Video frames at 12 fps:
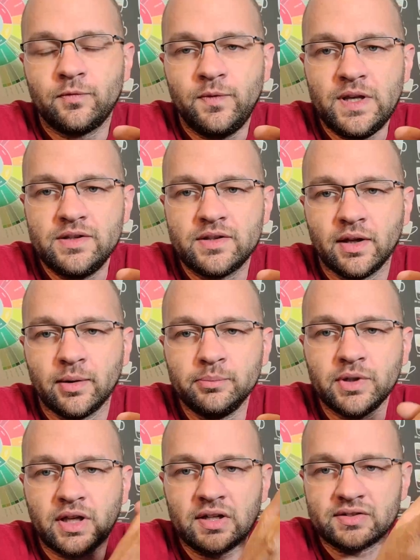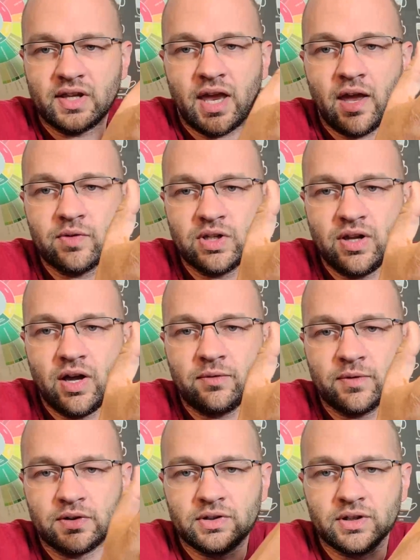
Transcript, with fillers: feed them because they have enough in